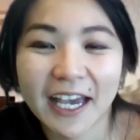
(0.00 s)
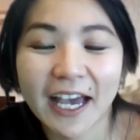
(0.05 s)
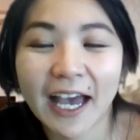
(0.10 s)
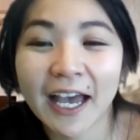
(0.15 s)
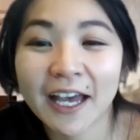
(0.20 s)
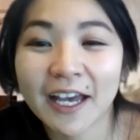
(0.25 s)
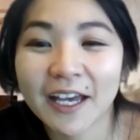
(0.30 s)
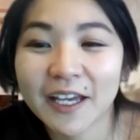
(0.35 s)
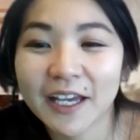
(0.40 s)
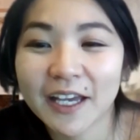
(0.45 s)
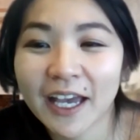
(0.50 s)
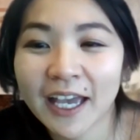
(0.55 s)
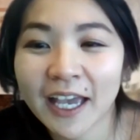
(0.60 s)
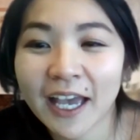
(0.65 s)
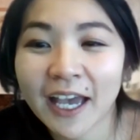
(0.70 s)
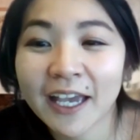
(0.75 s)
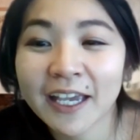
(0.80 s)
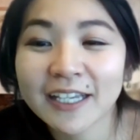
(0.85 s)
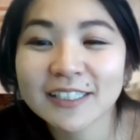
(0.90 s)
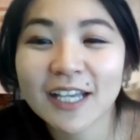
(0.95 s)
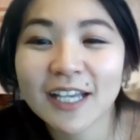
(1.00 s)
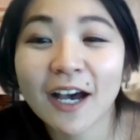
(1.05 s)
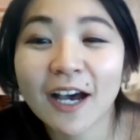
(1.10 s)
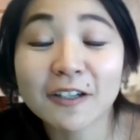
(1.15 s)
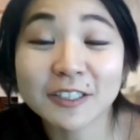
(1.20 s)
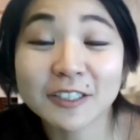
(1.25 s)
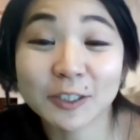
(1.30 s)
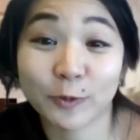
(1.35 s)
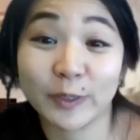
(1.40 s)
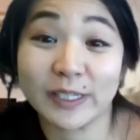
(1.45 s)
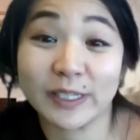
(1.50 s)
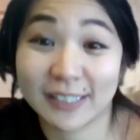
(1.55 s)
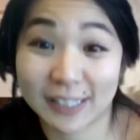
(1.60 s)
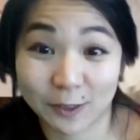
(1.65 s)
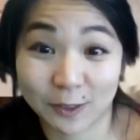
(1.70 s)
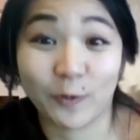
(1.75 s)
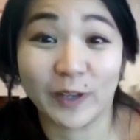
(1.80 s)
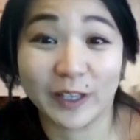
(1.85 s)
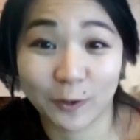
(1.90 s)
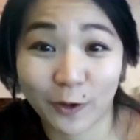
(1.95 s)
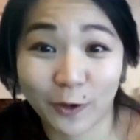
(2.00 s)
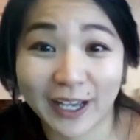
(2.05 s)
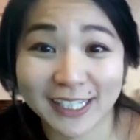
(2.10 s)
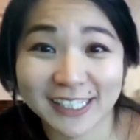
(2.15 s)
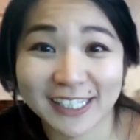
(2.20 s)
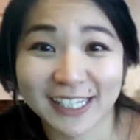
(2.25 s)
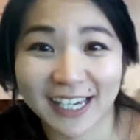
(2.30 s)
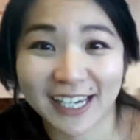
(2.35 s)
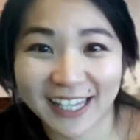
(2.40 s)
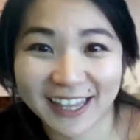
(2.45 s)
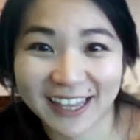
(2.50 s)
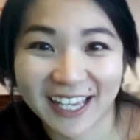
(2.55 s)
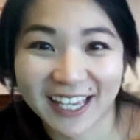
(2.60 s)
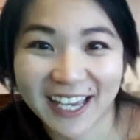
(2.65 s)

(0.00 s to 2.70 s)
I guess I'll squeeze in one question.